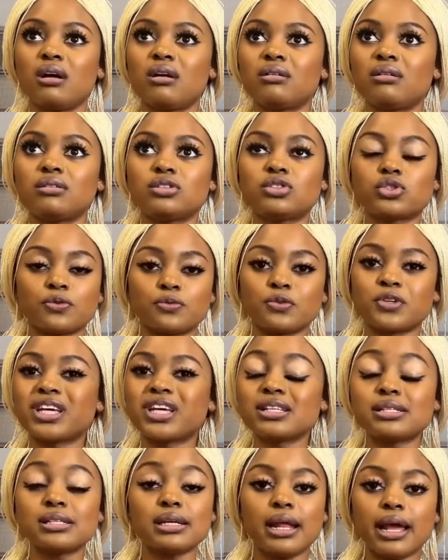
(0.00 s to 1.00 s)

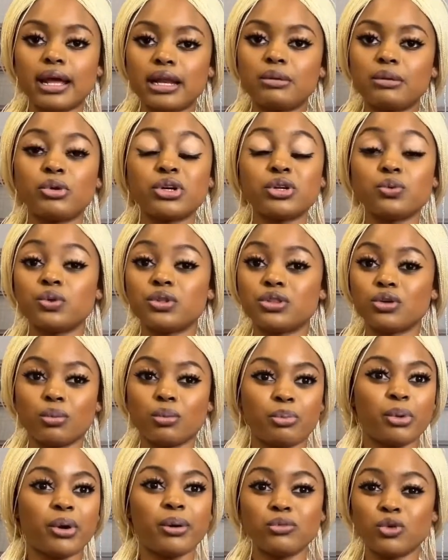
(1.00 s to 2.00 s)
suffocating anybody with your
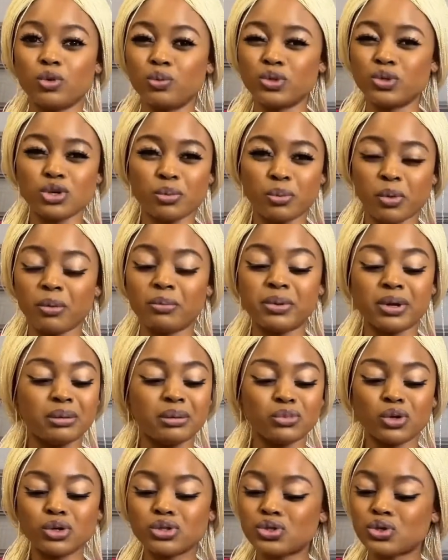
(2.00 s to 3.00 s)

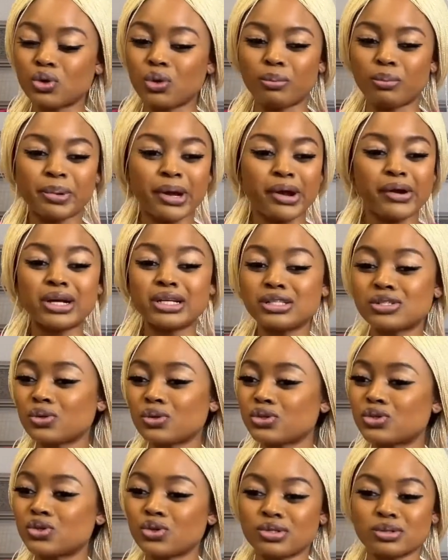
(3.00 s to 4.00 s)
problem, not your parents,
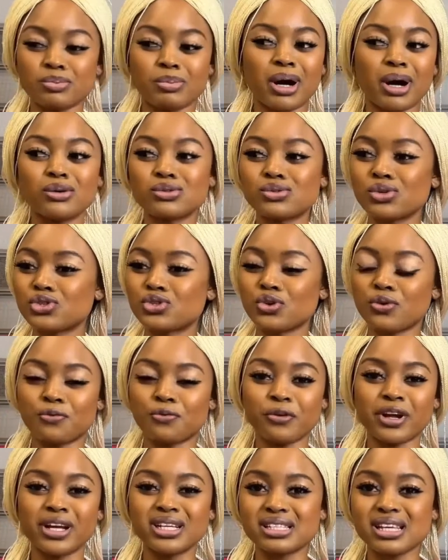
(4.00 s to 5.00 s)
not your spouse, not your
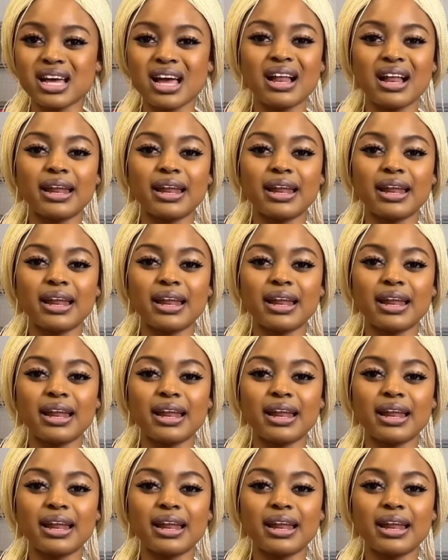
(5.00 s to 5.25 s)
friends.